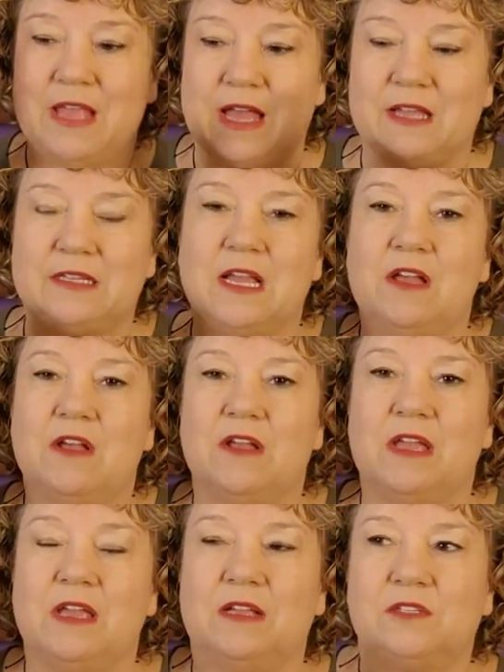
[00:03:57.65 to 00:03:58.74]
that
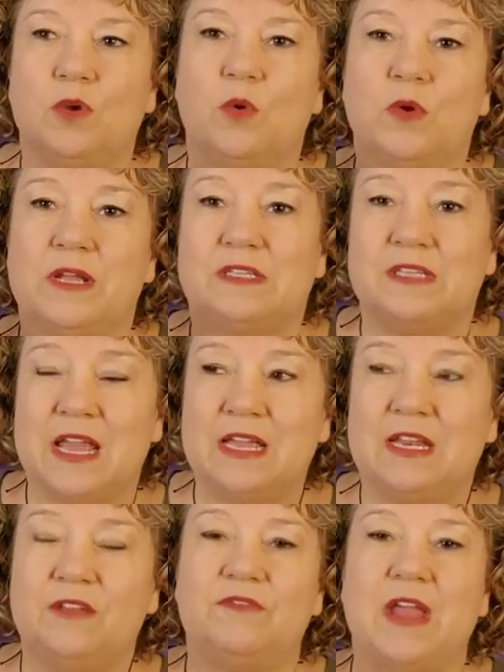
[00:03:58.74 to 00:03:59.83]
it's, it's
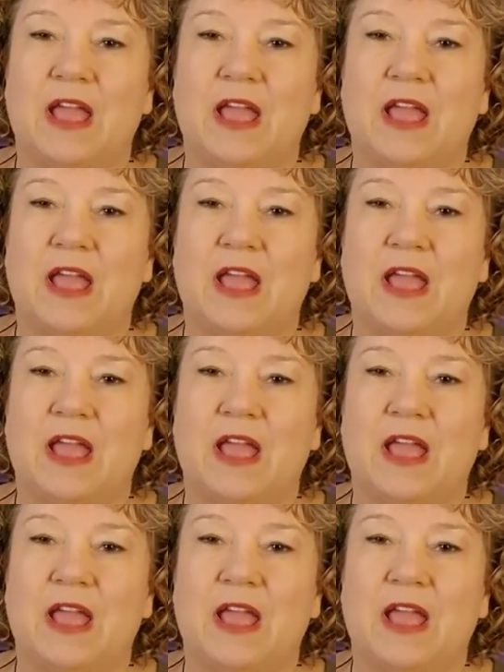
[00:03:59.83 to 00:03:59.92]
negative